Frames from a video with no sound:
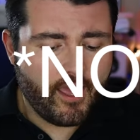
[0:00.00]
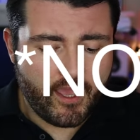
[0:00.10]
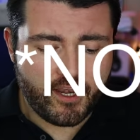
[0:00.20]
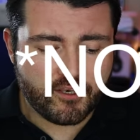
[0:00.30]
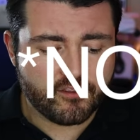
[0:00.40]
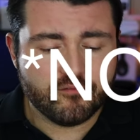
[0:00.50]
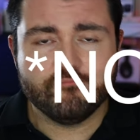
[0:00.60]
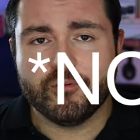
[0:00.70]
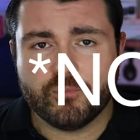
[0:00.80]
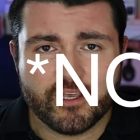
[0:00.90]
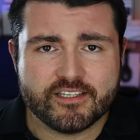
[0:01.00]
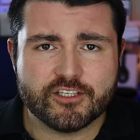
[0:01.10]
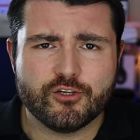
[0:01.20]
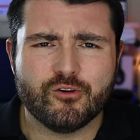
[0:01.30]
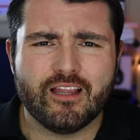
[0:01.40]
And the
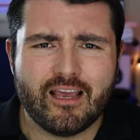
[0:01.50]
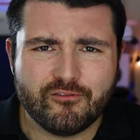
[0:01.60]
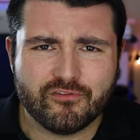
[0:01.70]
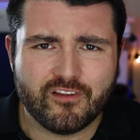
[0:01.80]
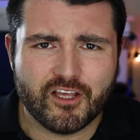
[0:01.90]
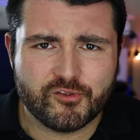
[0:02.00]
places you're allowed to fly